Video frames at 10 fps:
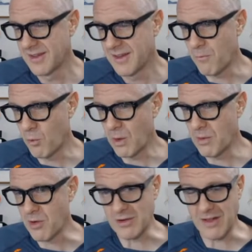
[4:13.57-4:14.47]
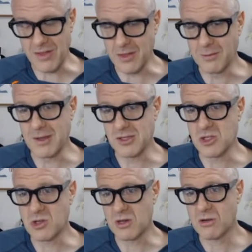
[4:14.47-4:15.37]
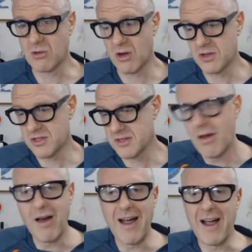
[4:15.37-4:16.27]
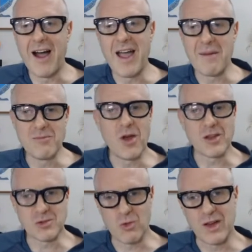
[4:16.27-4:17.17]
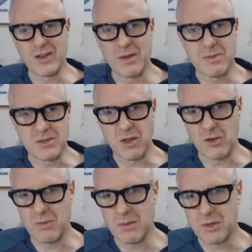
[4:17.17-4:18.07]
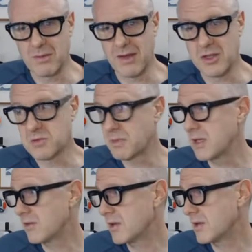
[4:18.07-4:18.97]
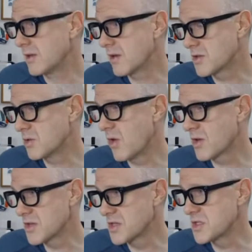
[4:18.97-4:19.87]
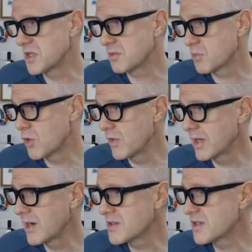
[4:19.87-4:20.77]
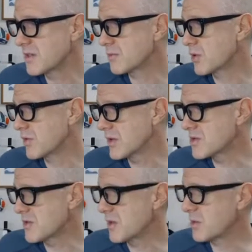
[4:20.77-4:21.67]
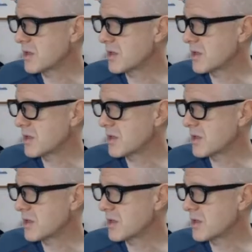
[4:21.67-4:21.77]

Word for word: one way or another, the message got across. I am not as wound up as a lot of people about the speed of it, so long as I see it improving, and I see it improving. So there we